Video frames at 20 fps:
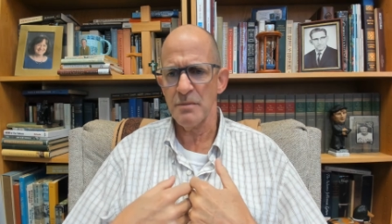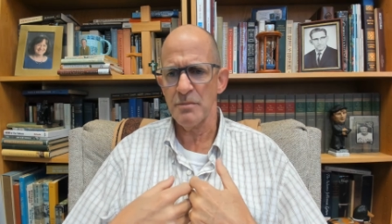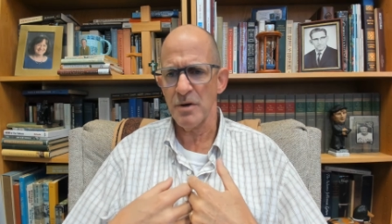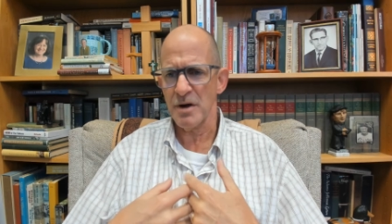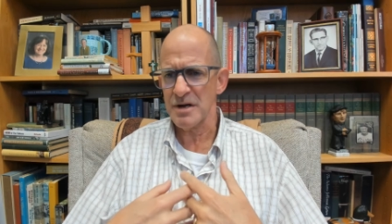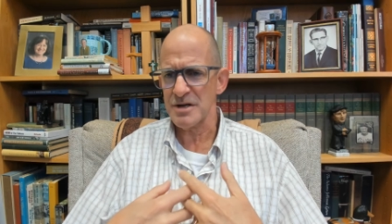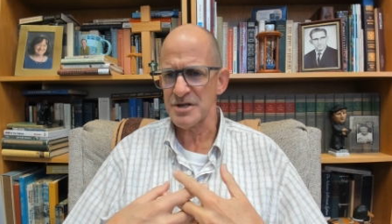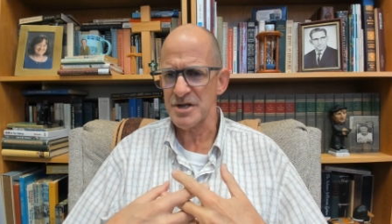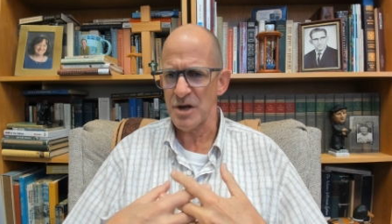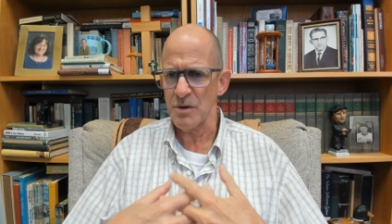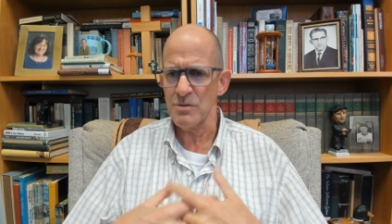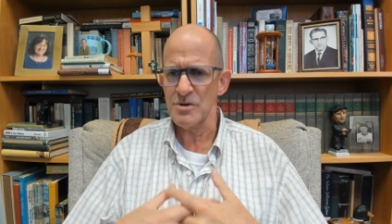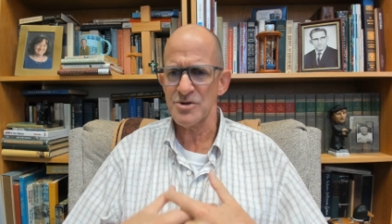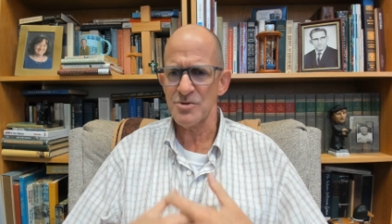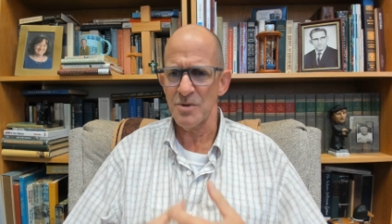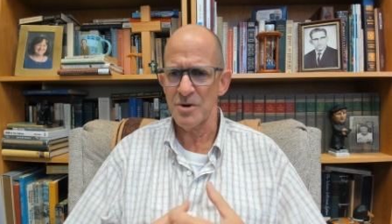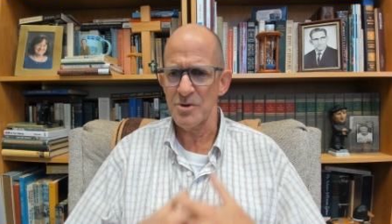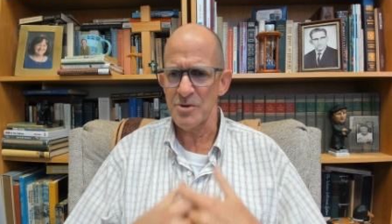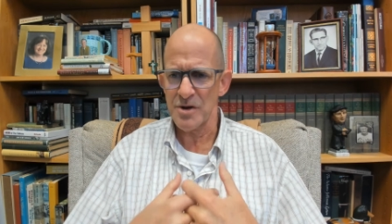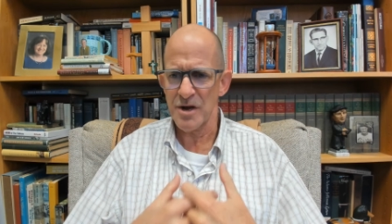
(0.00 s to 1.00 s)
because he was
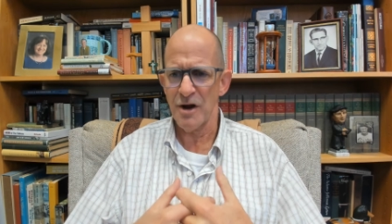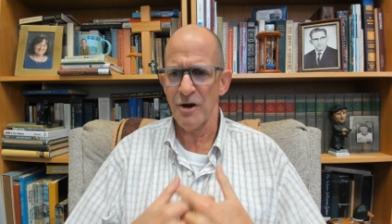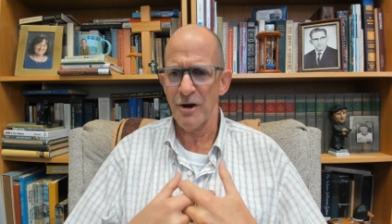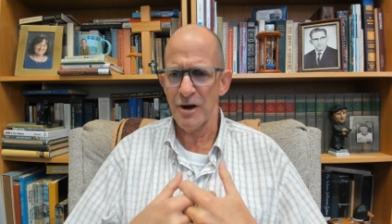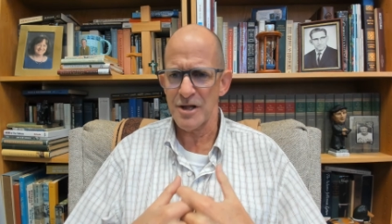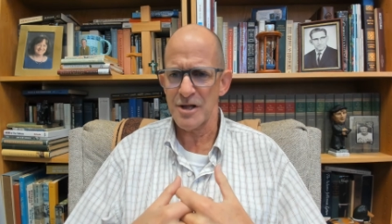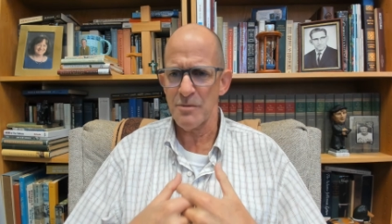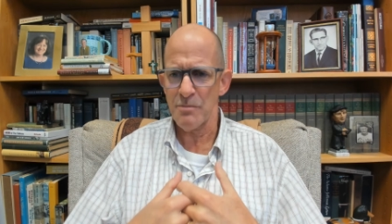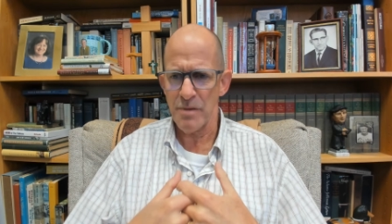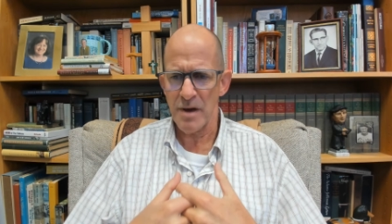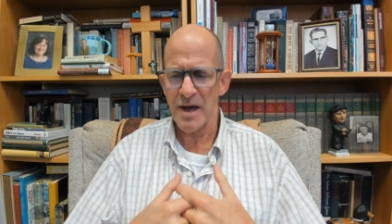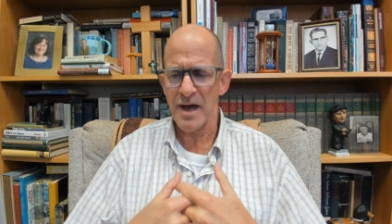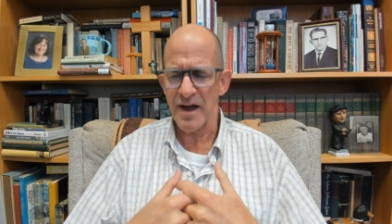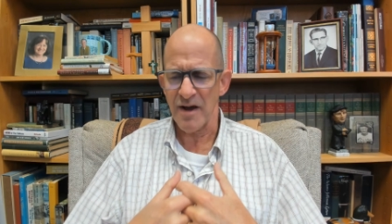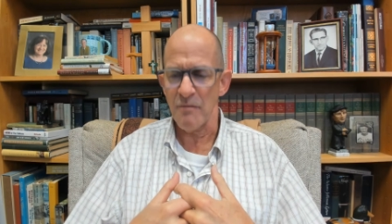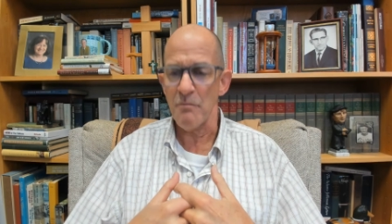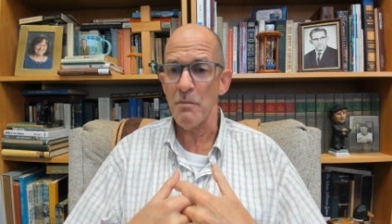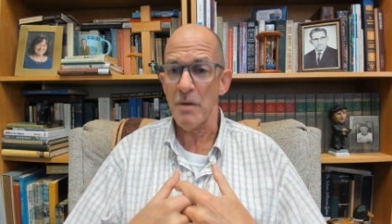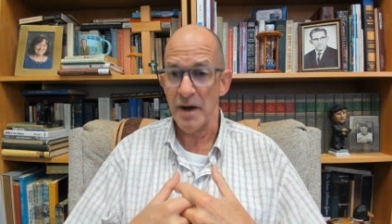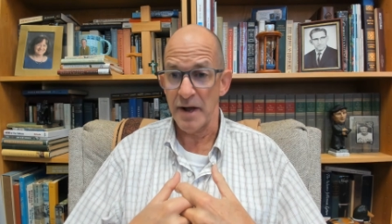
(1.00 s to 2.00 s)
the one who carried the
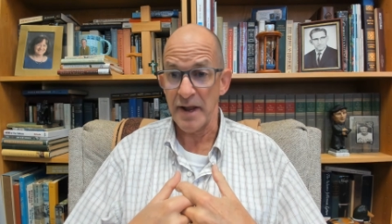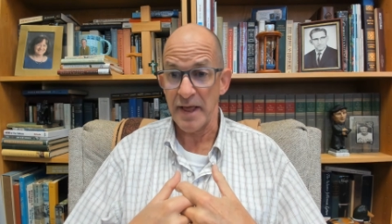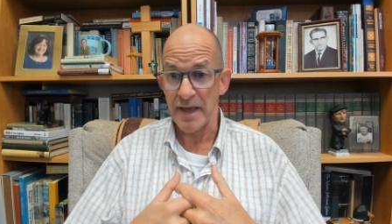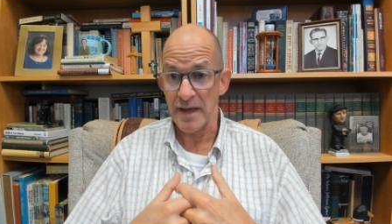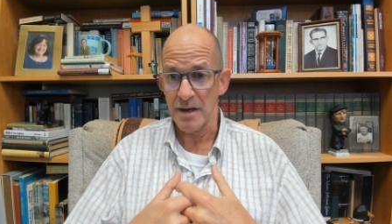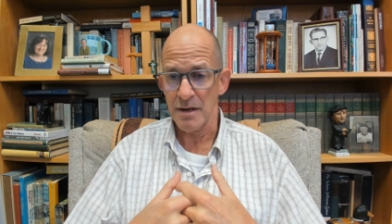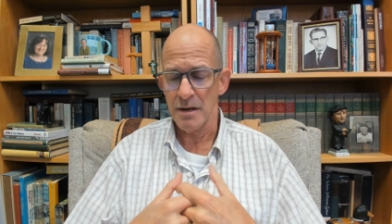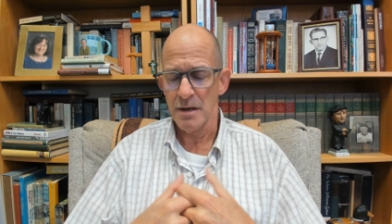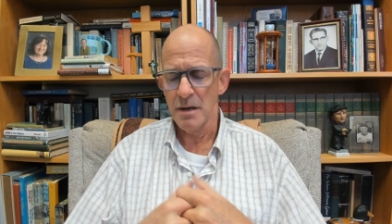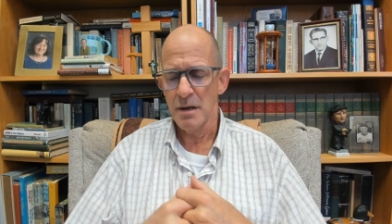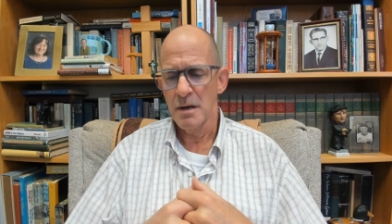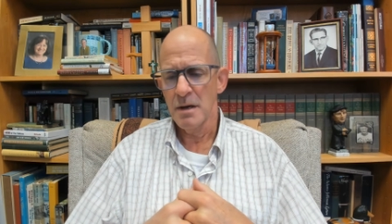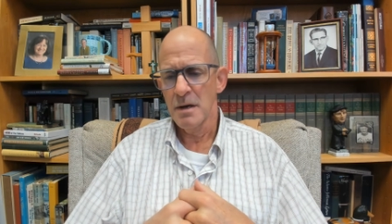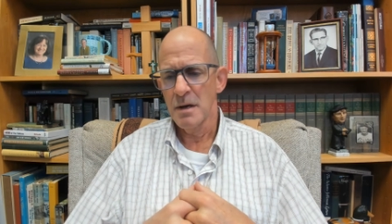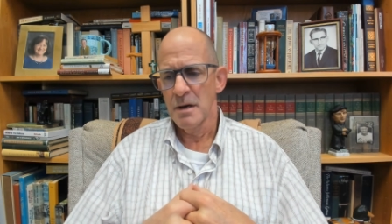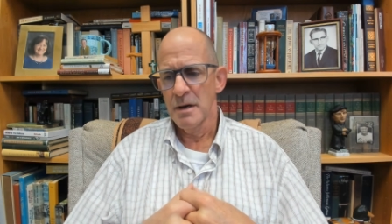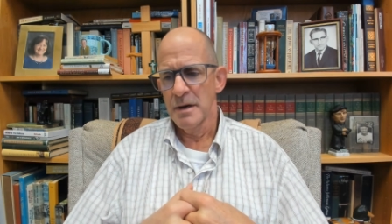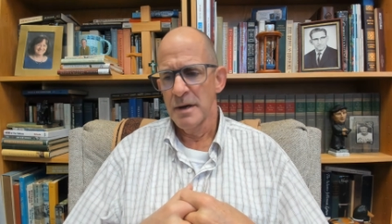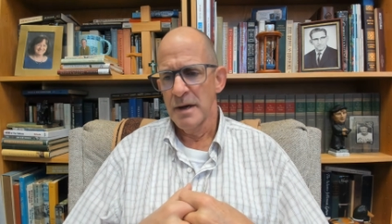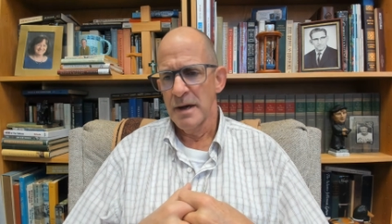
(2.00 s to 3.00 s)
bag of money.
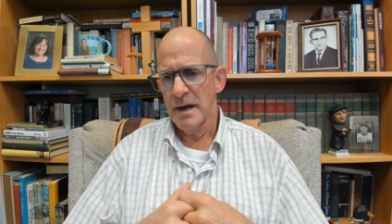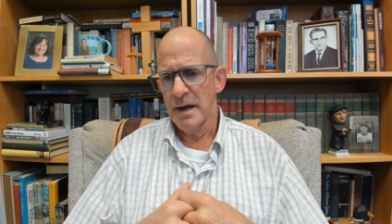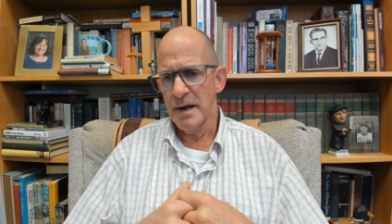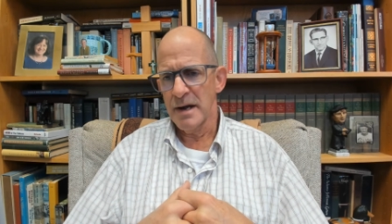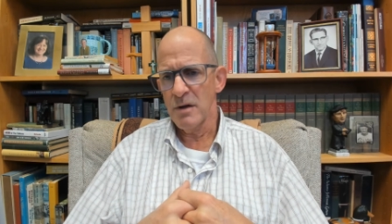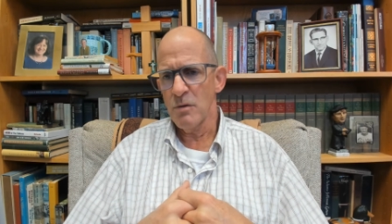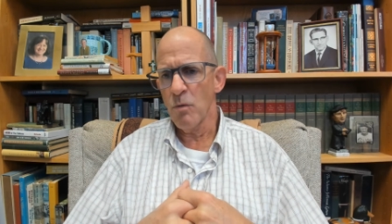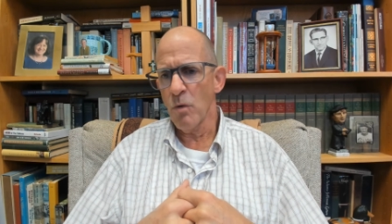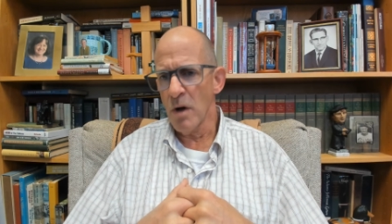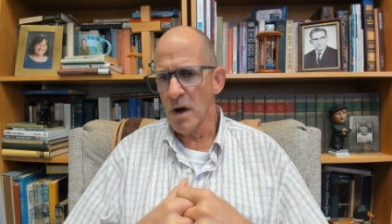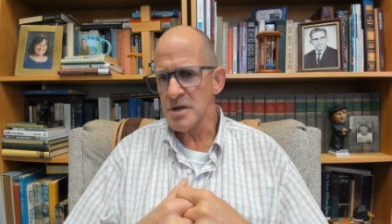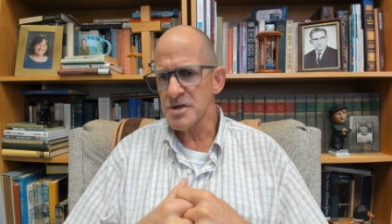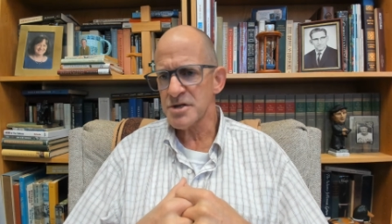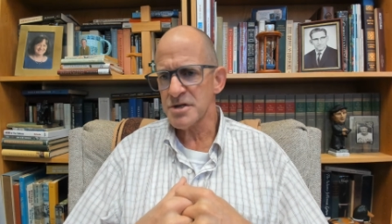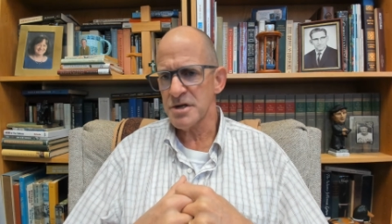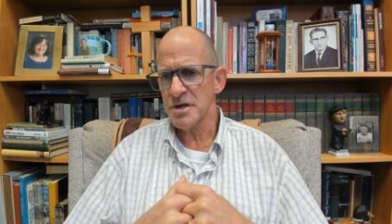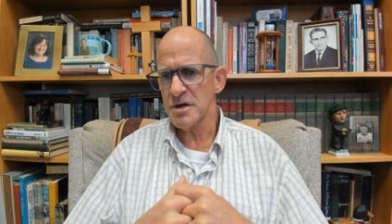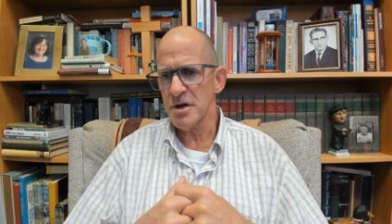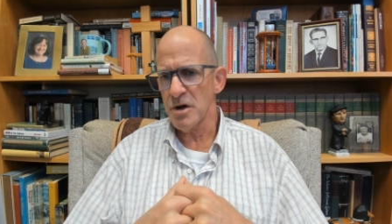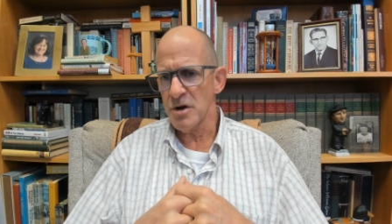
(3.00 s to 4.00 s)
And he wants
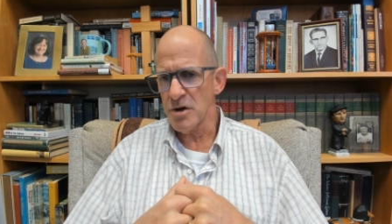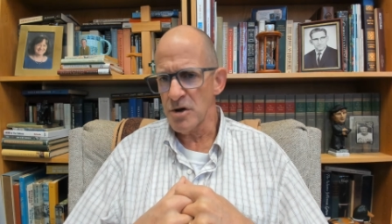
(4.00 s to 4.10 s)
to know